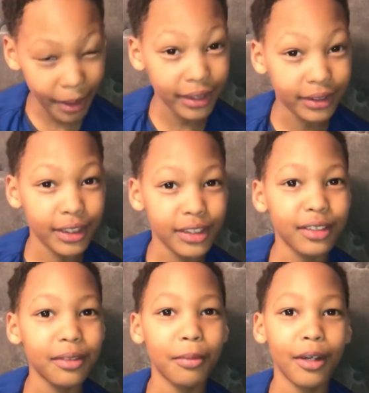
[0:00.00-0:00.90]

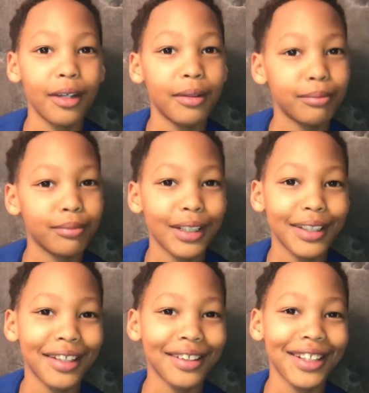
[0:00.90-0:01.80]
decision, but
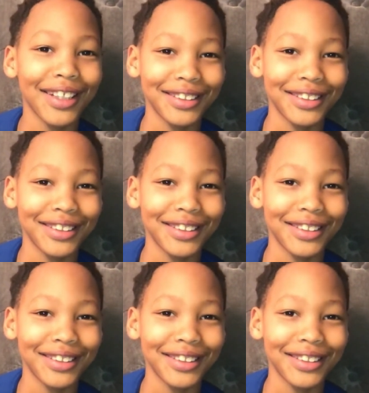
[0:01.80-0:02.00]
that's Alexis'